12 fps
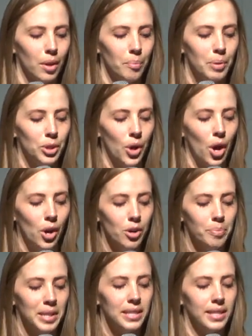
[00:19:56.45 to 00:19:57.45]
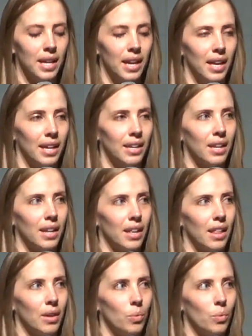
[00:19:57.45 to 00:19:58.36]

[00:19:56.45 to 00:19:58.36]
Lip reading: But the hope is that